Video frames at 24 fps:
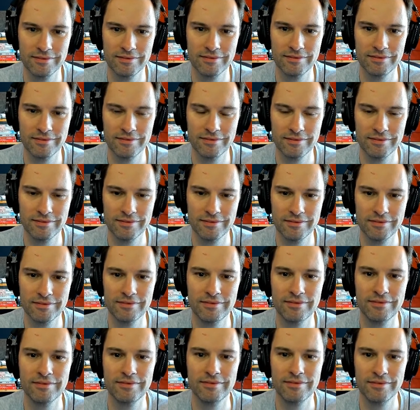
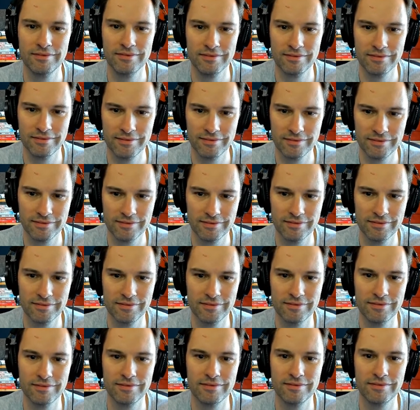
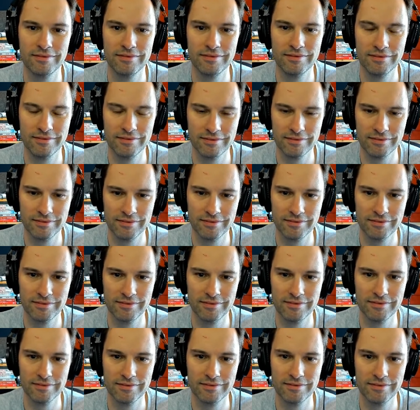
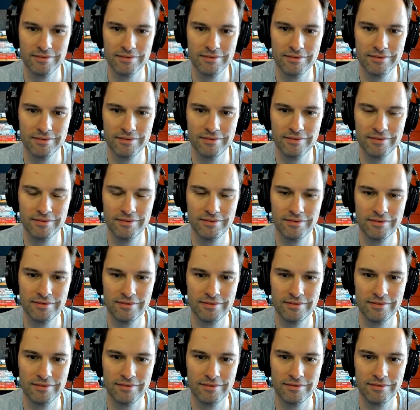
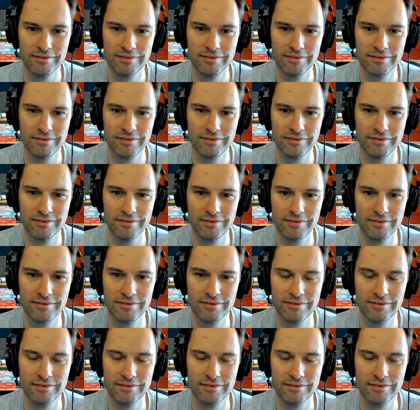(silent)